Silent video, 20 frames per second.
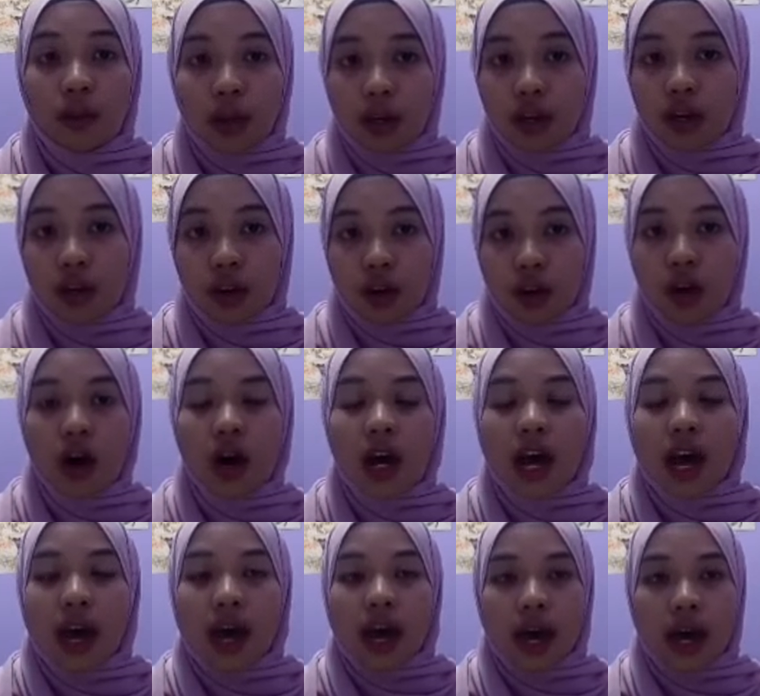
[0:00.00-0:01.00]
be occur
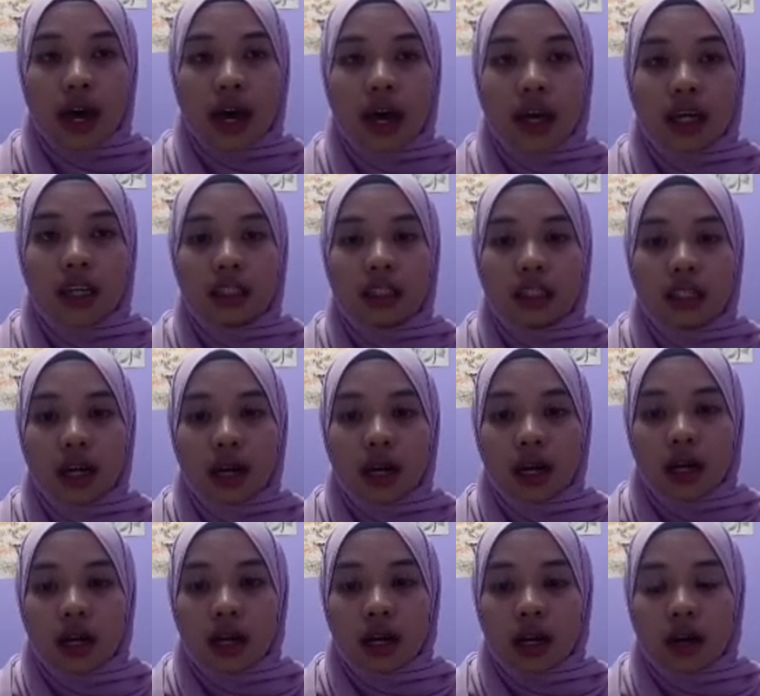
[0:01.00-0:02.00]
and
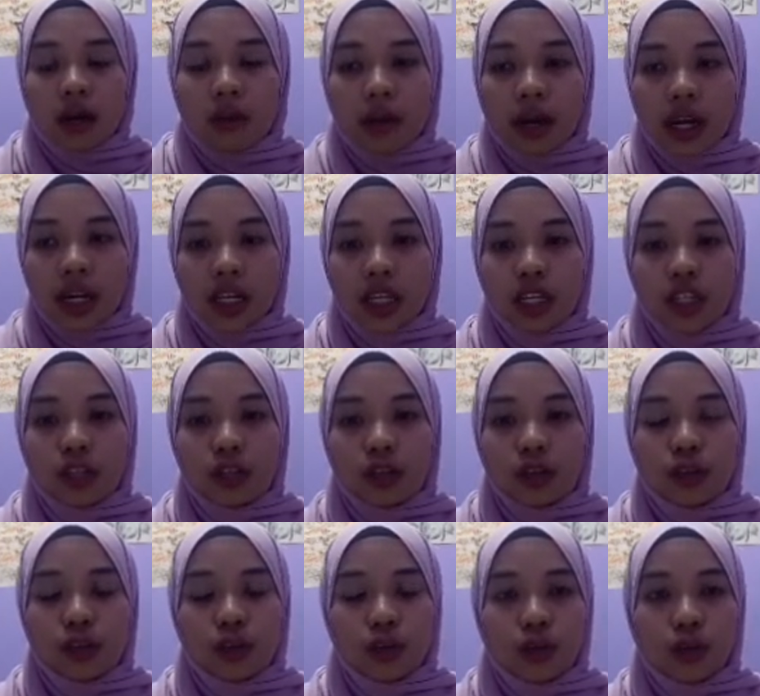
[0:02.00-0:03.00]
manage
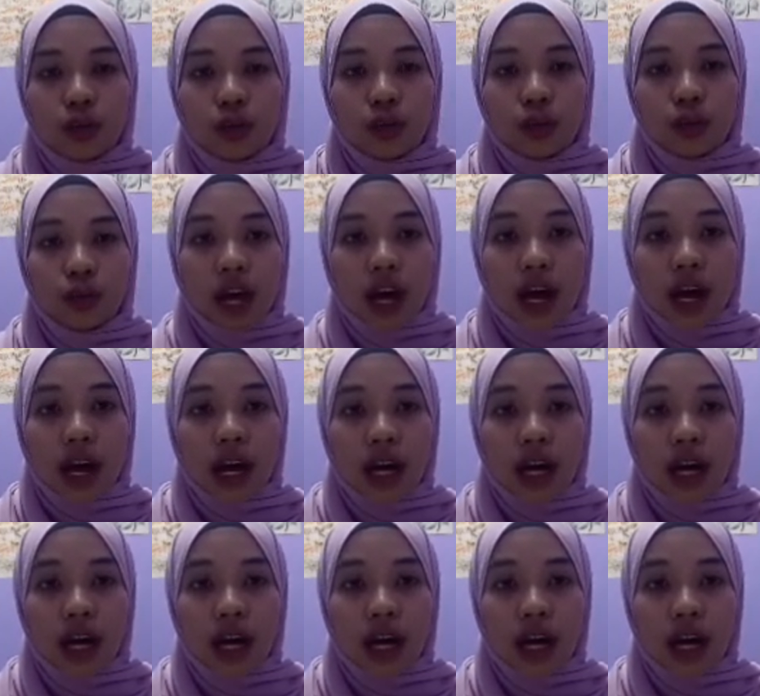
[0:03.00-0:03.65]
to